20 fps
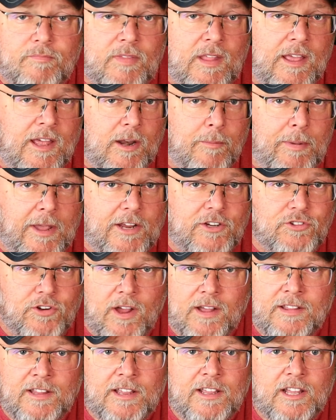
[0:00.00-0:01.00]
and a
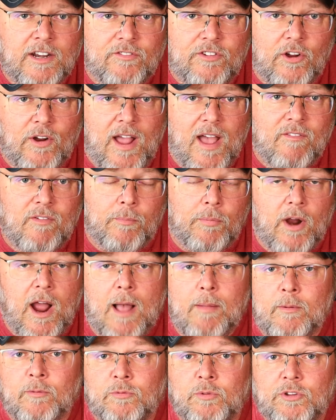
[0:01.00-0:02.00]
Patreon link. And if you're having
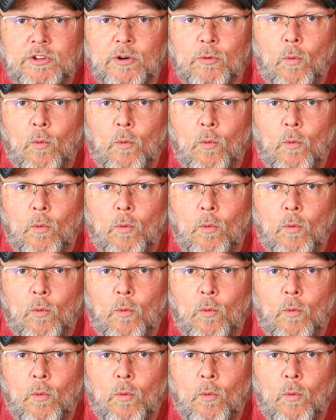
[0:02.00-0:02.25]
problems with your